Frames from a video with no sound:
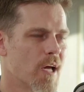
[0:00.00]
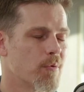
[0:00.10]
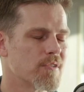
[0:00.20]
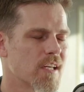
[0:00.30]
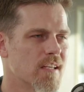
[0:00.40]
I
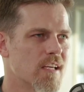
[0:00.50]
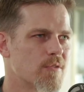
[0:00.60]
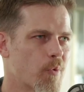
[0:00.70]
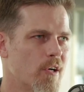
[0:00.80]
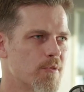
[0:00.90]
will say
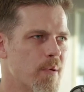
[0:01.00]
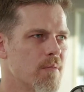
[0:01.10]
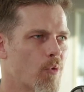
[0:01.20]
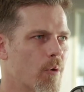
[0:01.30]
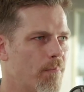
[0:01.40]
this, where it's been
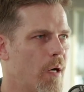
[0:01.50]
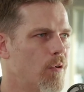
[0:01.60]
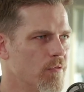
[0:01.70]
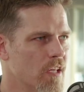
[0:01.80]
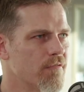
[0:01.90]
more
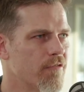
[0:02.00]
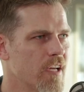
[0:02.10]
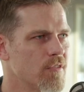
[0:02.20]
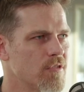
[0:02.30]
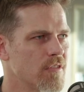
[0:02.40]
bone than fish,